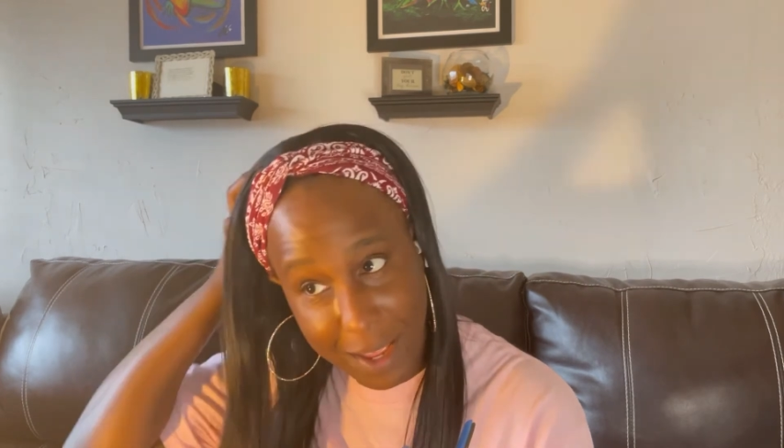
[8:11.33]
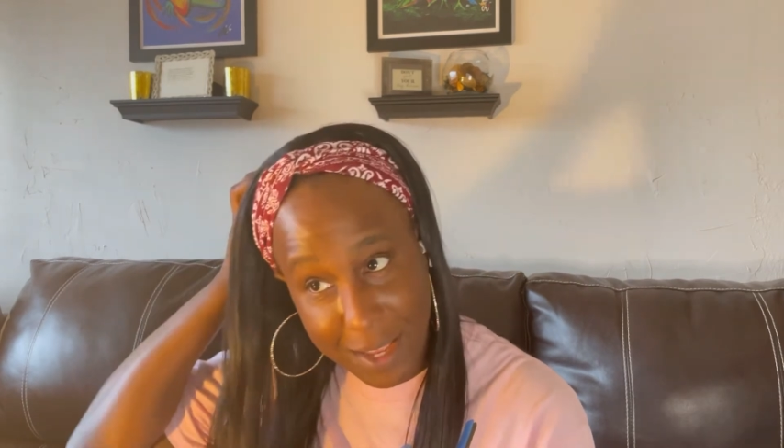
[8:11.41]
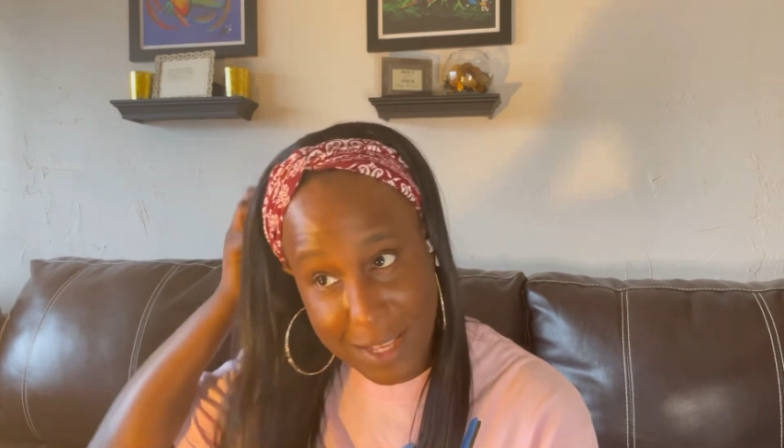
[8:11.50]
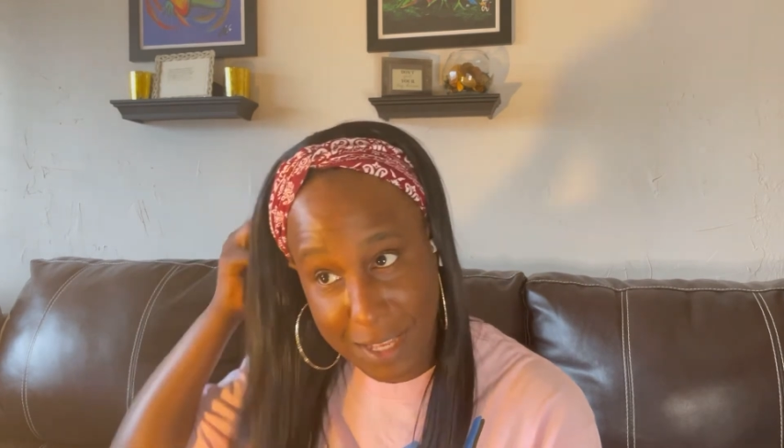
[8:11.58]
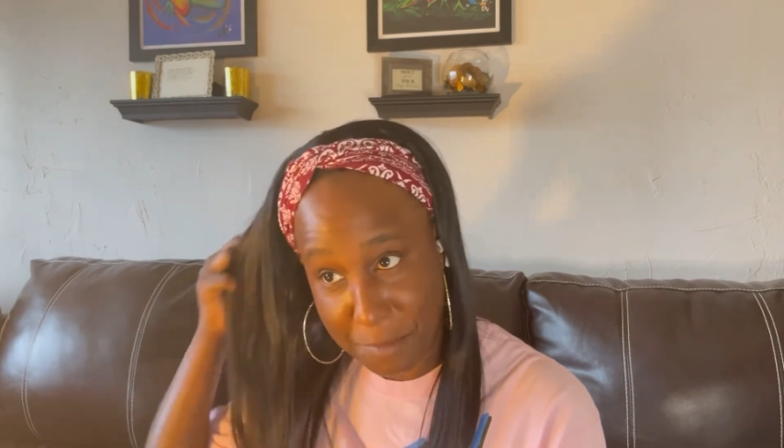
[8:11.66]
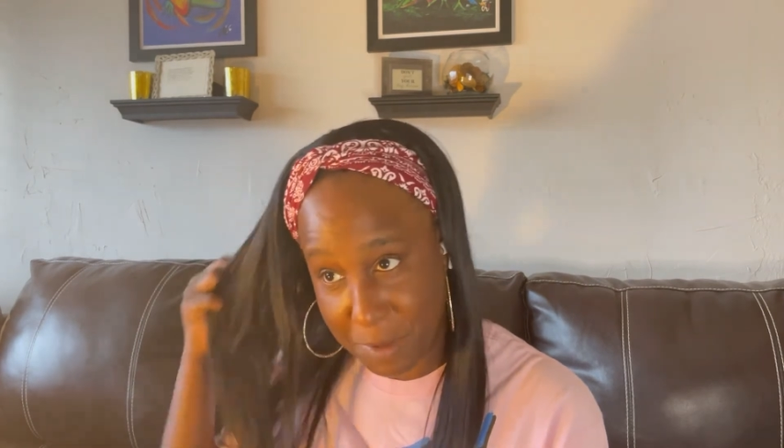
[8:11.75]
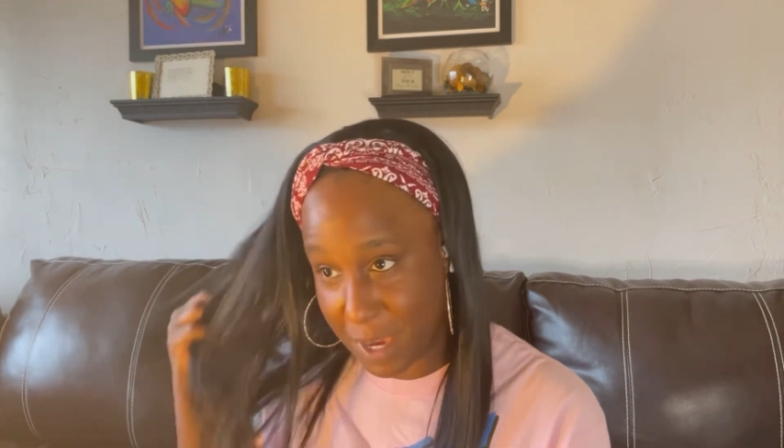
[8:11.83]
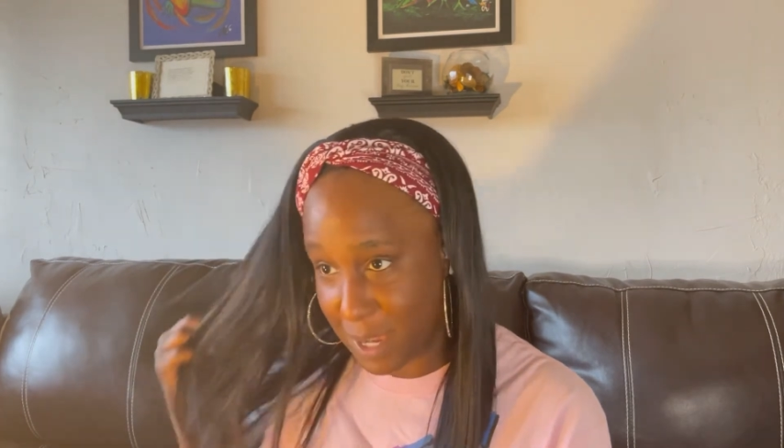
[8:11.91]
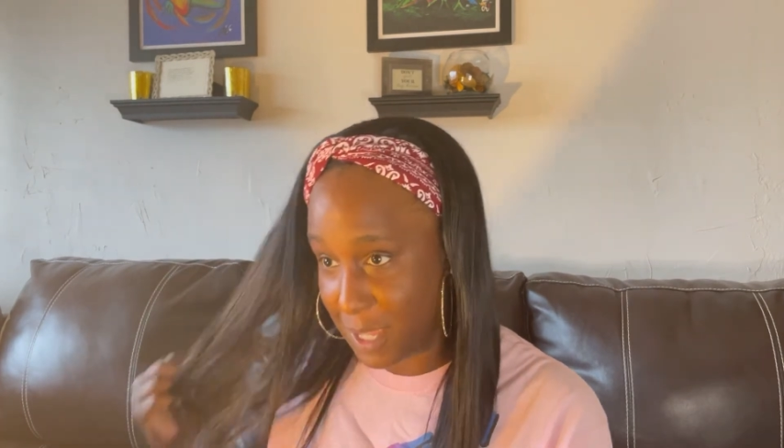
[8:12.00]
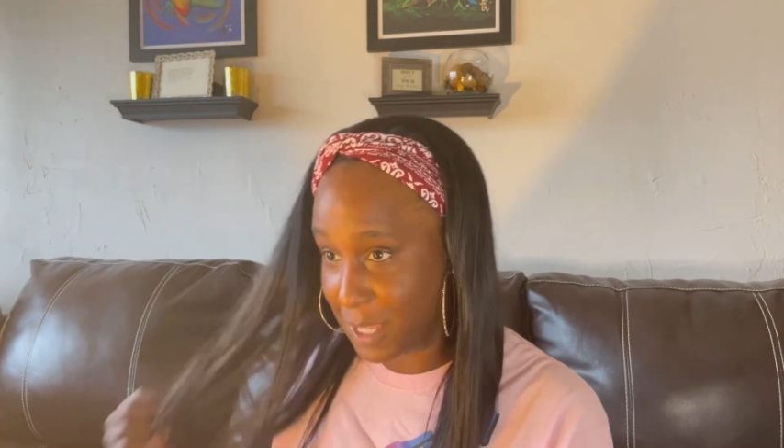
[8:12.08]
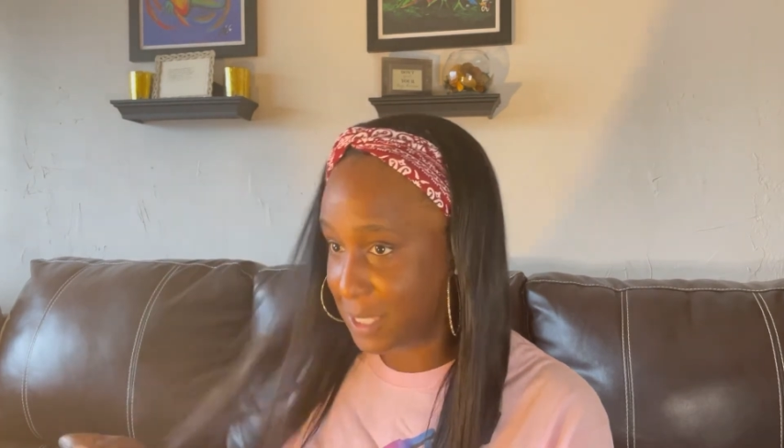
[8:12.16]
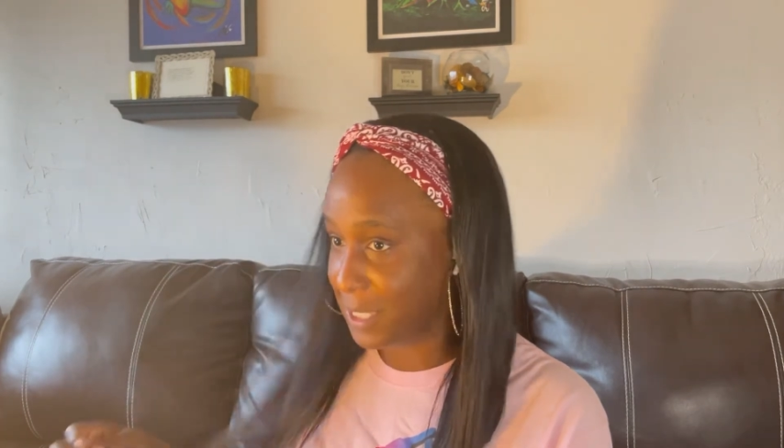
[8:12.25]
I'm kind of
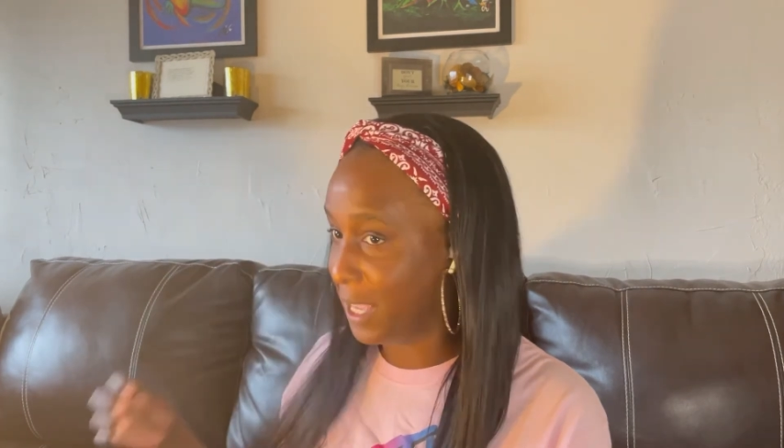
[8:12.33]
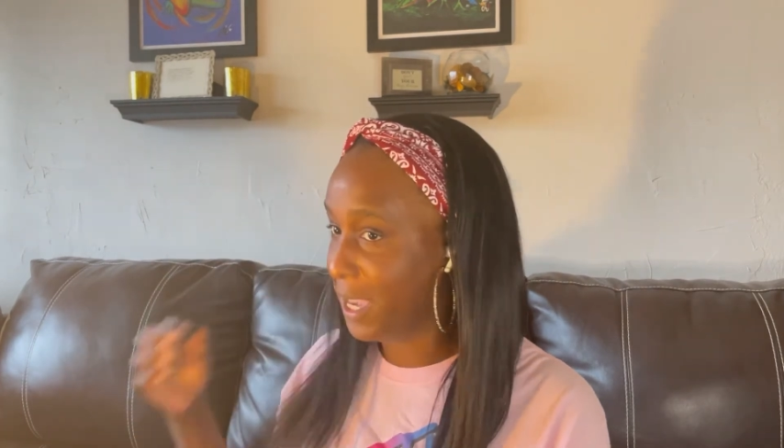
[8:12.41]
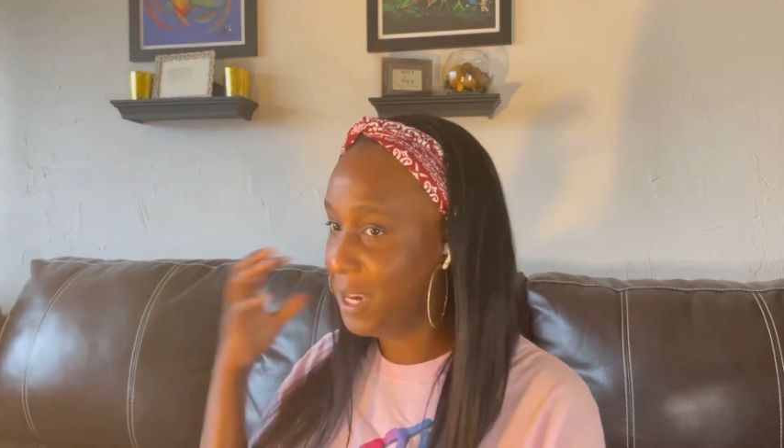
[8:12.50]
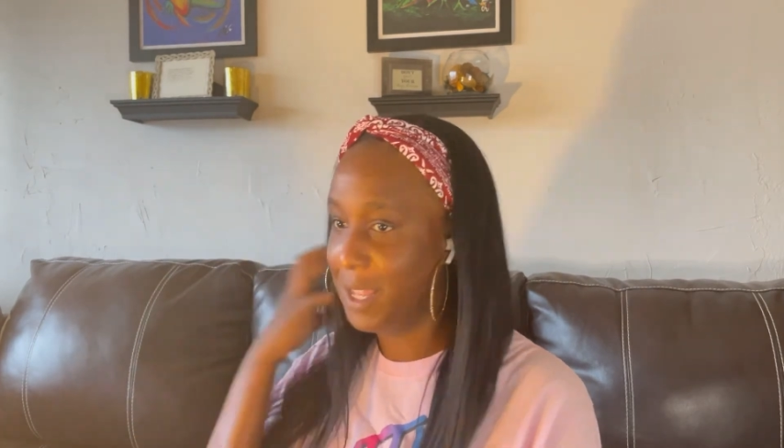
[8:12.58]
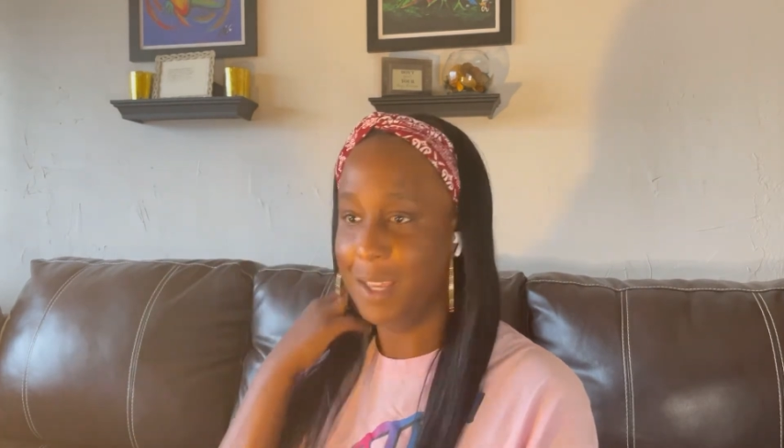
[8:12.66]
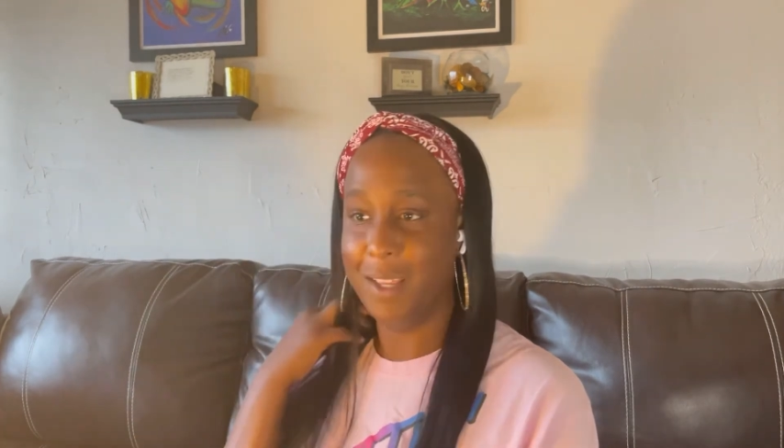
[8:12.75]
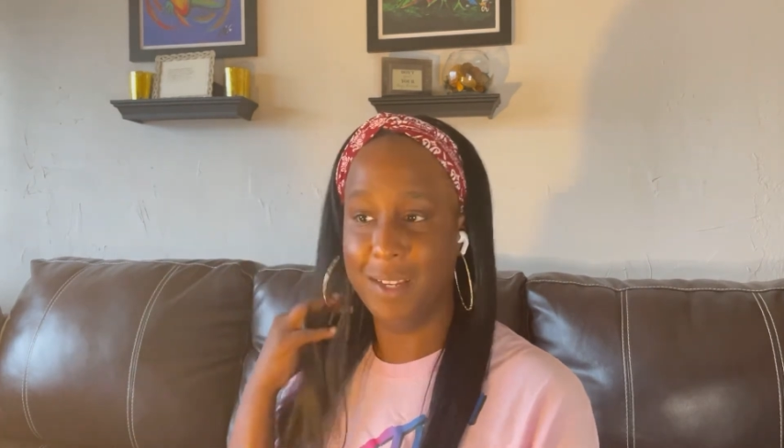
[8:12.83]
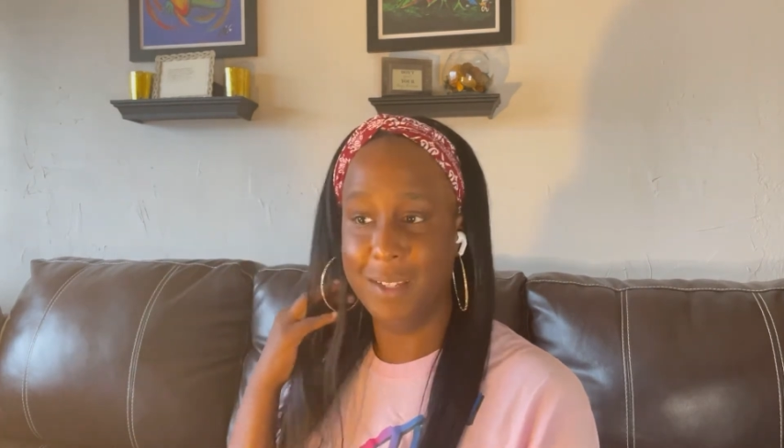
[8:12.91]
excited.